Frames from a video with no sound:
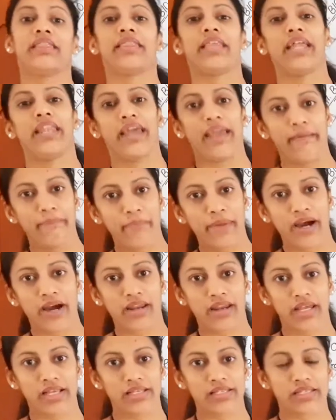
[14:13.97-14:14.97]
then
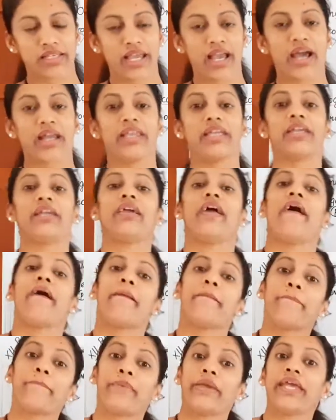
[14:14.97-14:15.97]
MRI scanning,
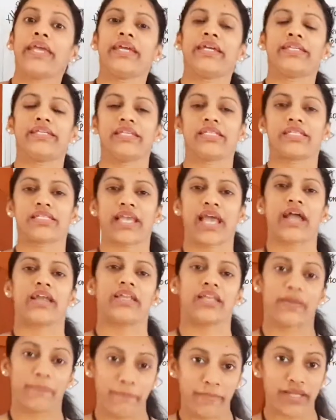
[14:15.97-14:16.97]
PET
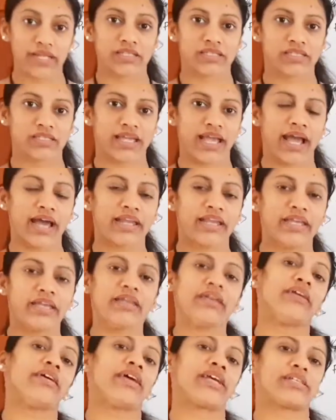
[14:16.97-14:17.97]
scanning, PET
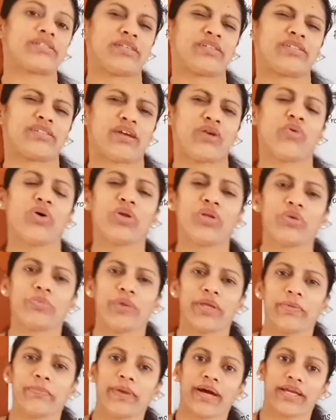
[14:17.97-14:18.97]
scanning, etc. What do you
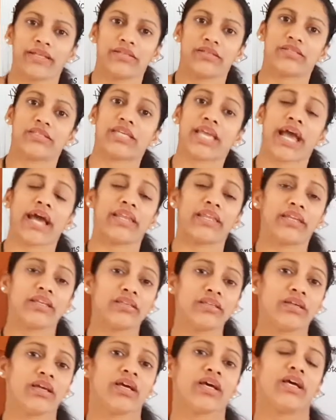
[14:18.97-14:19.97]
mean by the
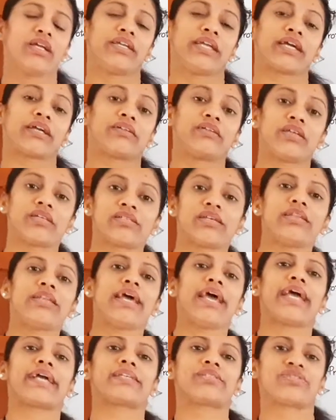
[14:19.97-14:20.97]
scanning techniques
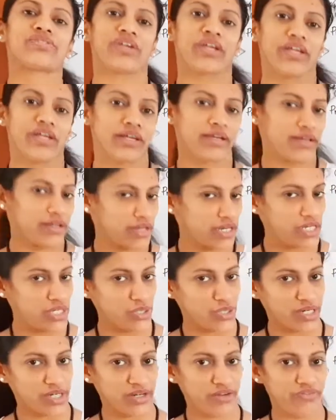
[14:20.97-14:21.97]
and X-ray
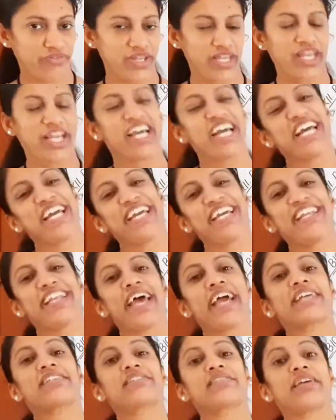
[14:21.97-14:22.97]
radiography? In
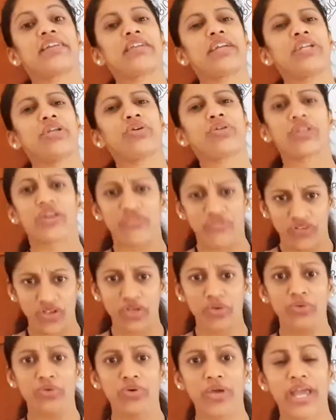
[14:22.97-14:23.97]
X-ray
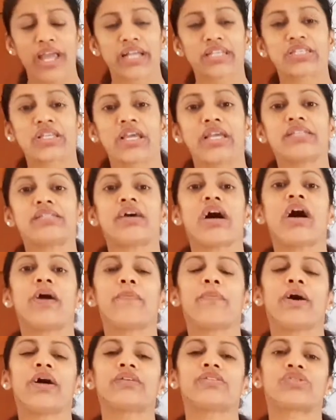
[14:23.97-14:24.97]
radiography, X-rays are
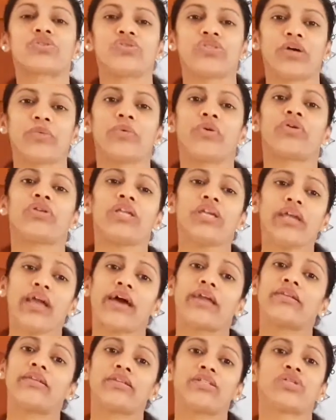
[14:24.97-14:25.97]
passed to the body
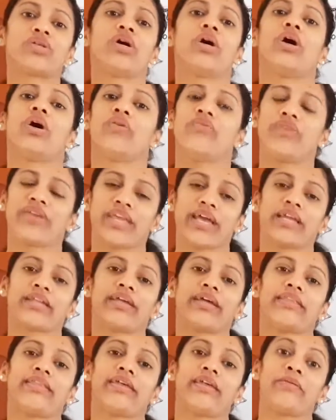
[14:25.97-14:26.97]
and we can
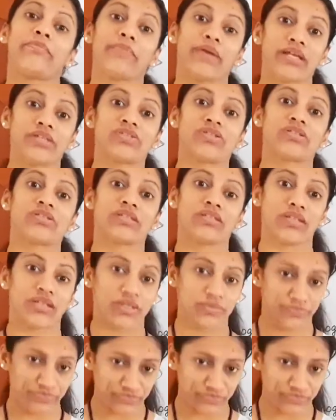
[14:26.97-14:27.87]
get the images in a